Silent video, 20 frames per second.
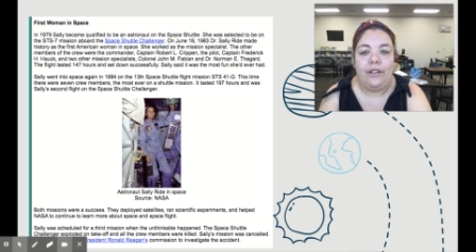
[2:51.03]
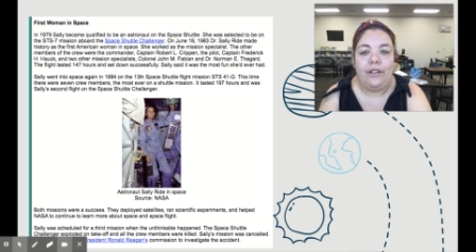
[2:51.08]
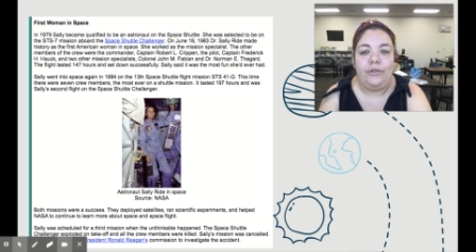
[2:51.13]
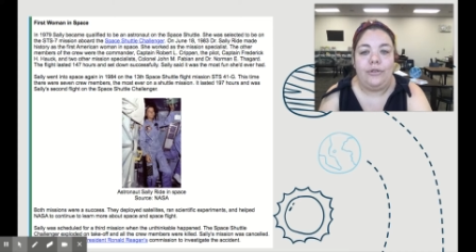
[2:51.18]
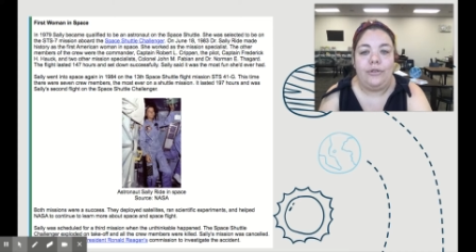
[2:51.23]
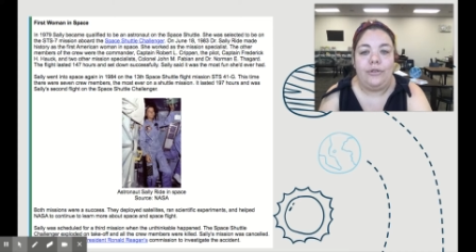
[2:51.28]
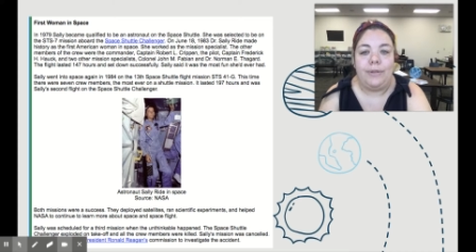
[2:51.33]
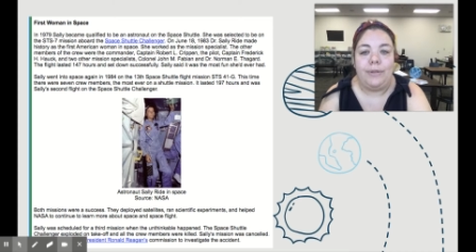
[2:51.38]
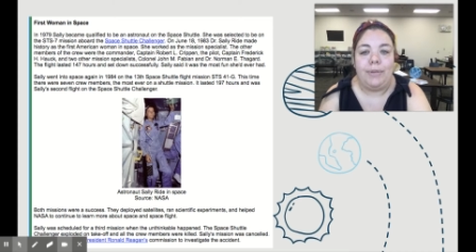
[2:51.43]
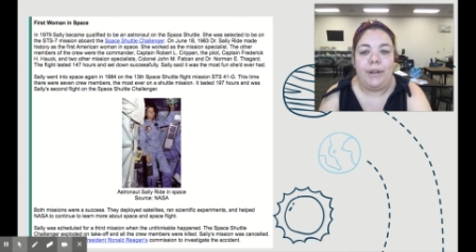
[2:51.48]

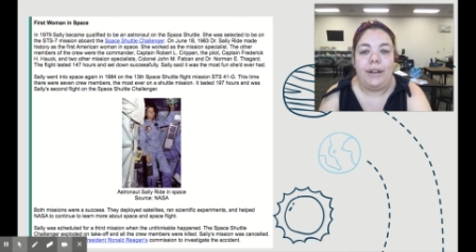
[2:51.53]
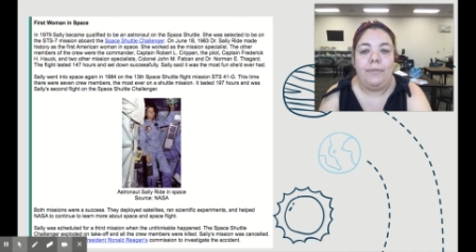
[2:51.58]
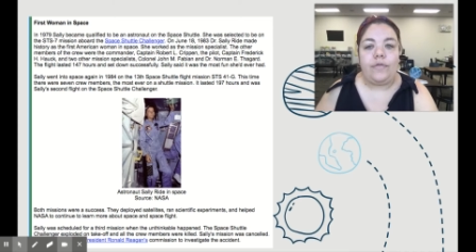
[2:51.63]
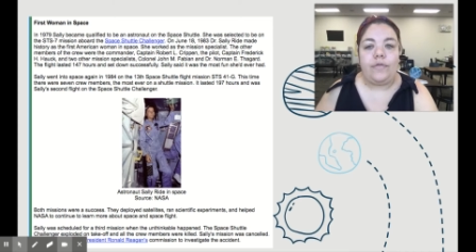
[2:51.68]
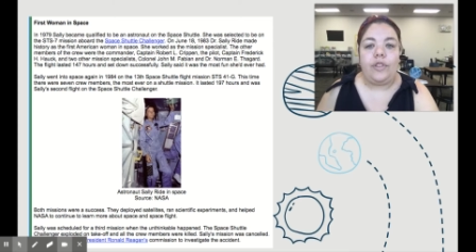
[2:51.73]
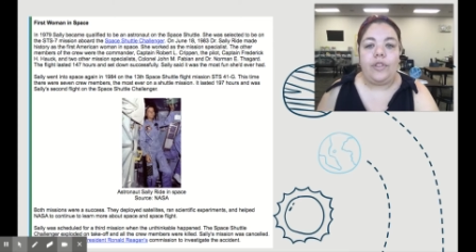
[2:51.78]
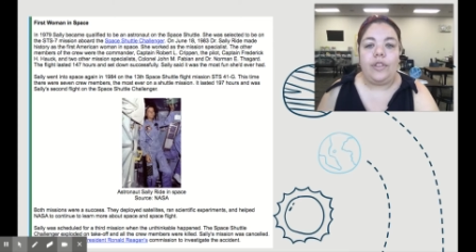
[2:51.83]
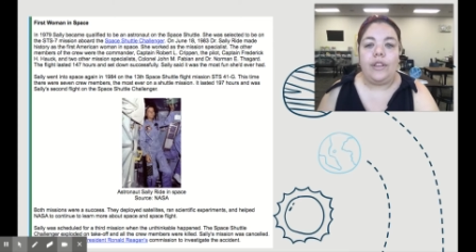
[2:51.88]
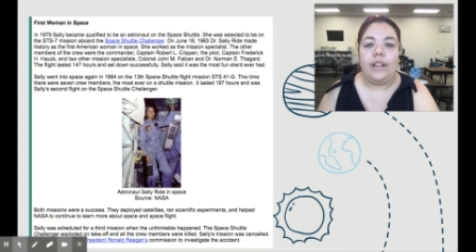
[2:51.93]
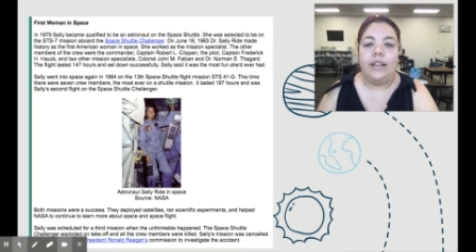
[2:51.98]
Crippen,
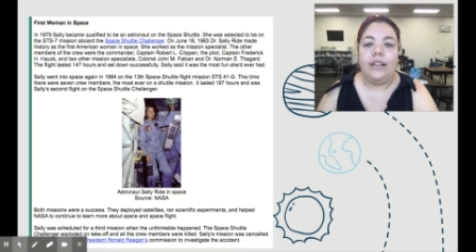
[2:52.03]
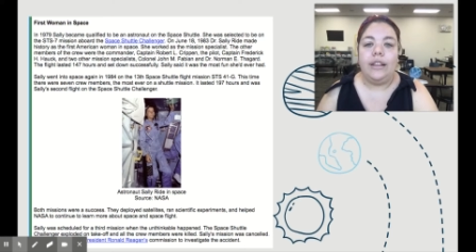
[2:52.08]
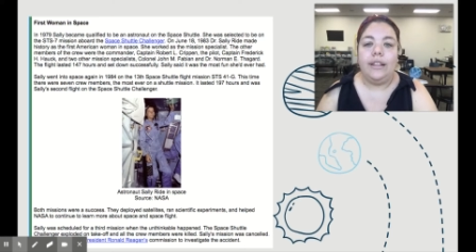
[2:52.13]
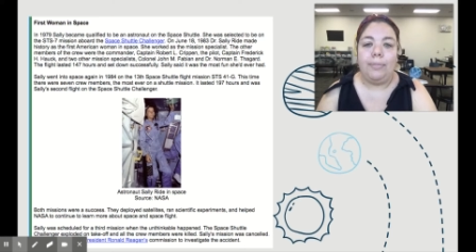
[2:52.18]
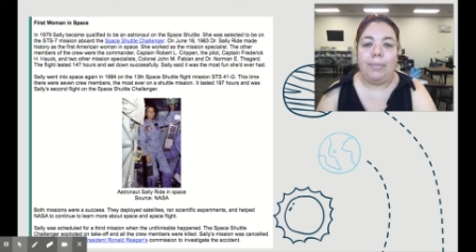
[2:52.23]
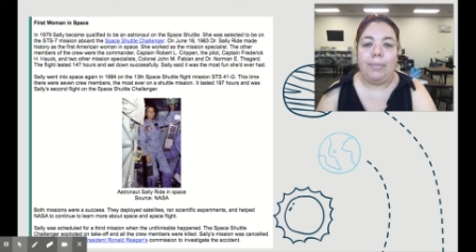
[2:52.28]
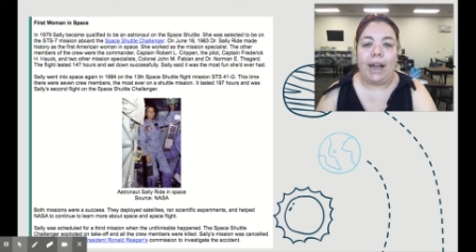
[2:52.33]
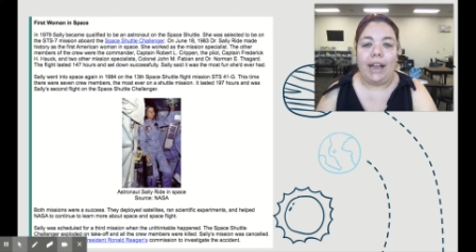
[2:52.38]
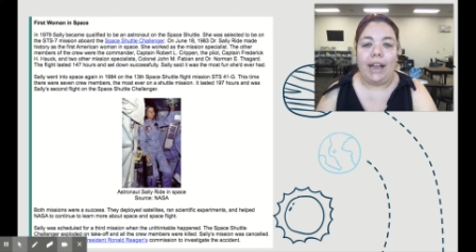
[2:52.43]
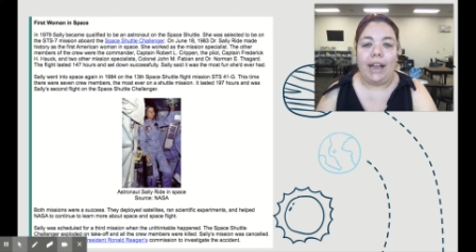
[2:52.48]
the
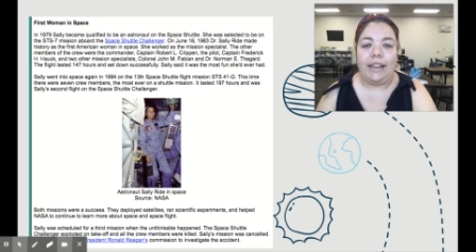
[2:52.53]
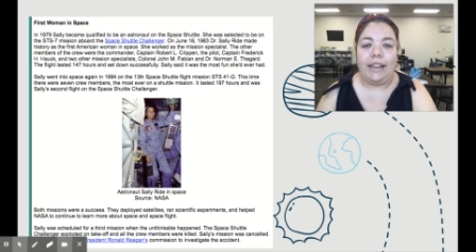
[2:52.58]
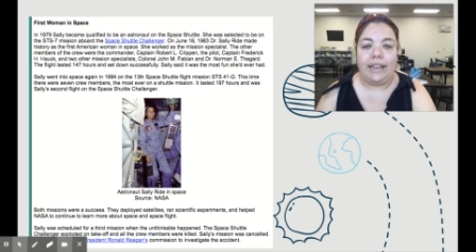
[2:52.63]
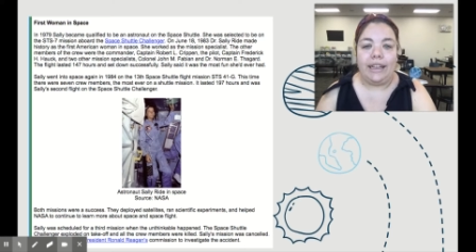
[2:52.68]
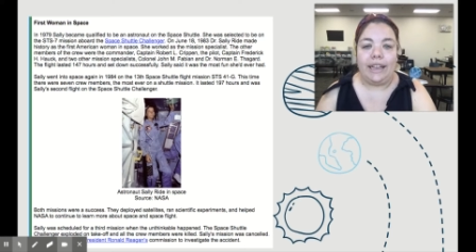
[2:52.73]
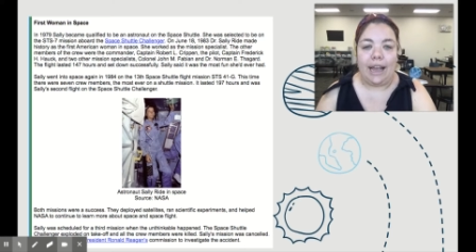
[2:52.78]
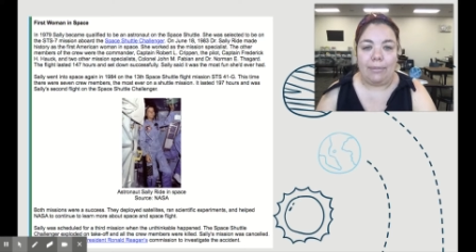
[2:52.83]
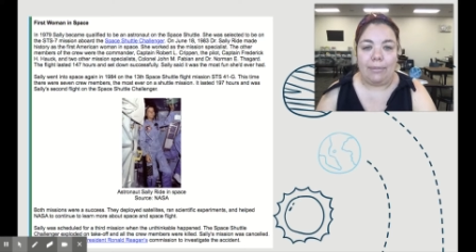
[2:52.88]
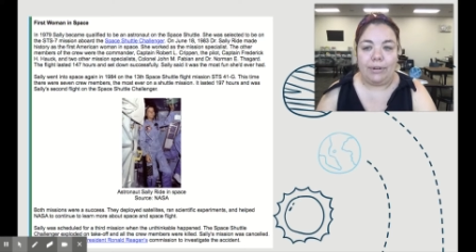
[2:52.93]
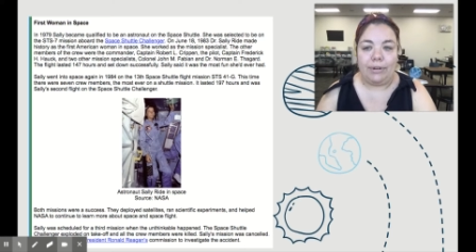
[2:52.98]
pilot,
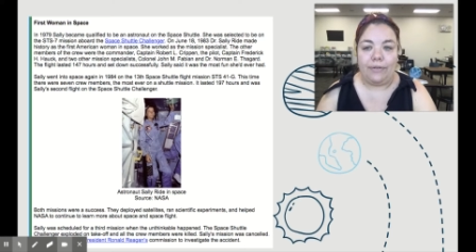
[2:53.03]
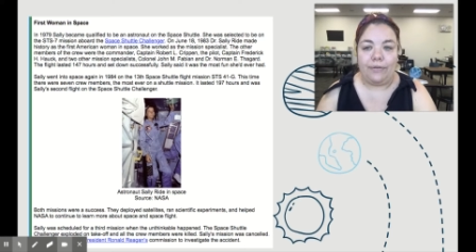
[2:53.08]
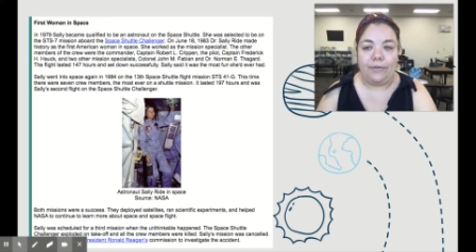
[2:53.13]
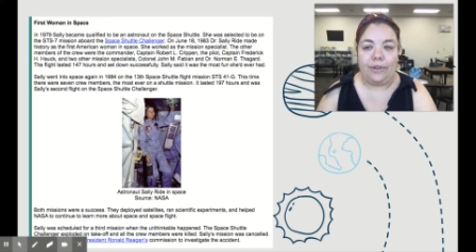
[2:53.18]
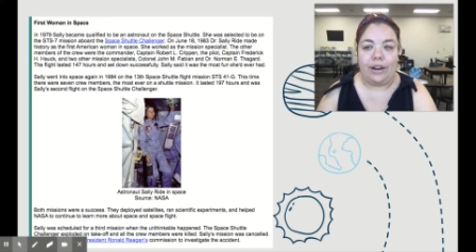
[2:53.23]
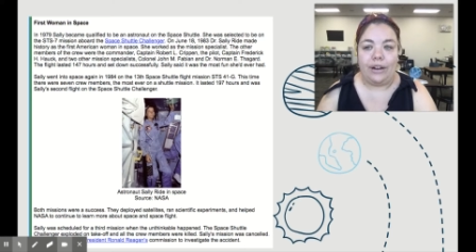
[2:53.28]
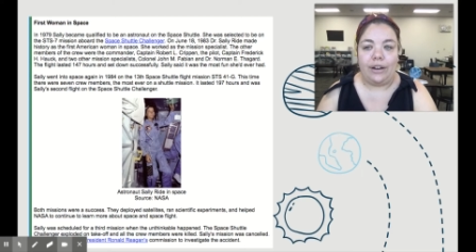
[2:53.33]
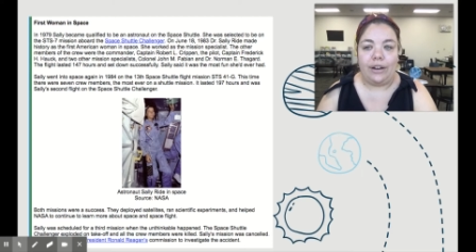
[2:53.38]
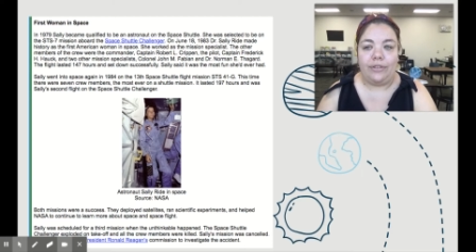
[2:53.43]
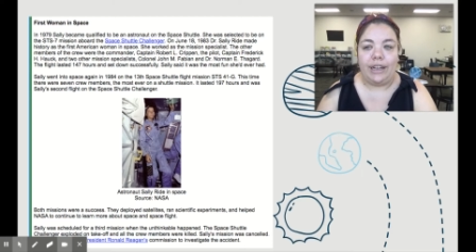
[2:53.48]
Captain
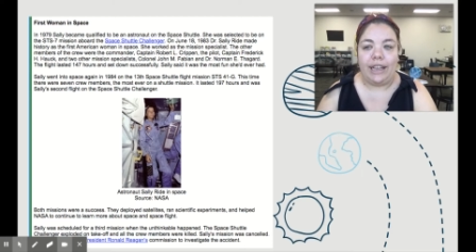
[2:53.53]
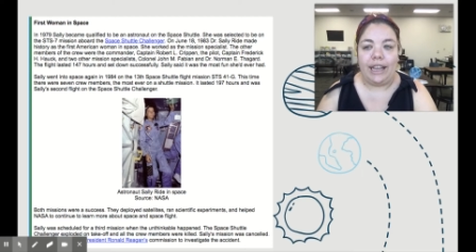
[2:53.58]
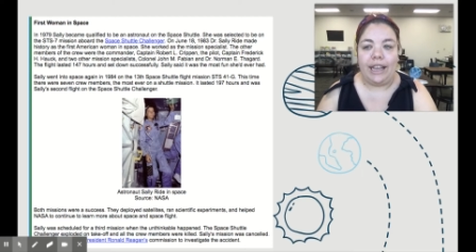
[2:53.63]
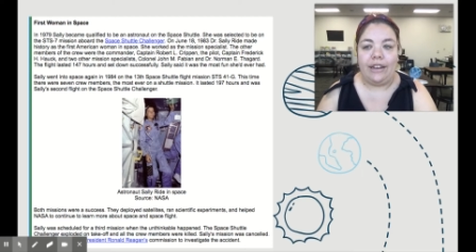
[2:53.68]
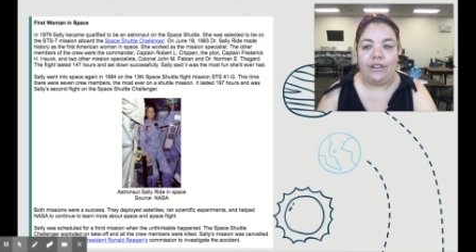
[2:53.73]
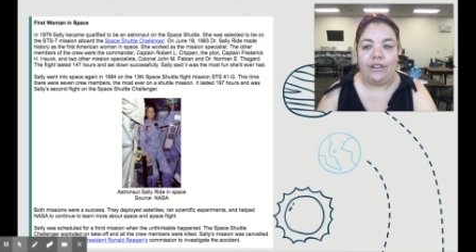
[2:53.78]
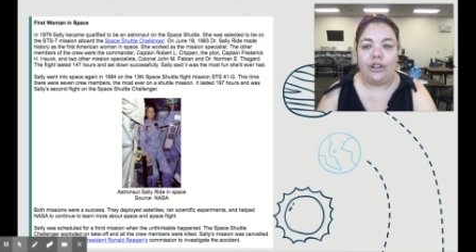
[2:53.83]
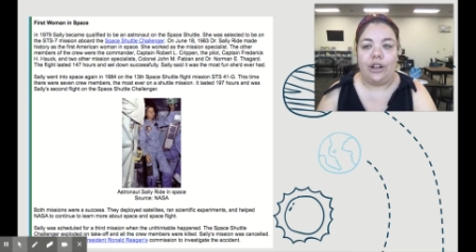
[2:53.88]
Frederick H.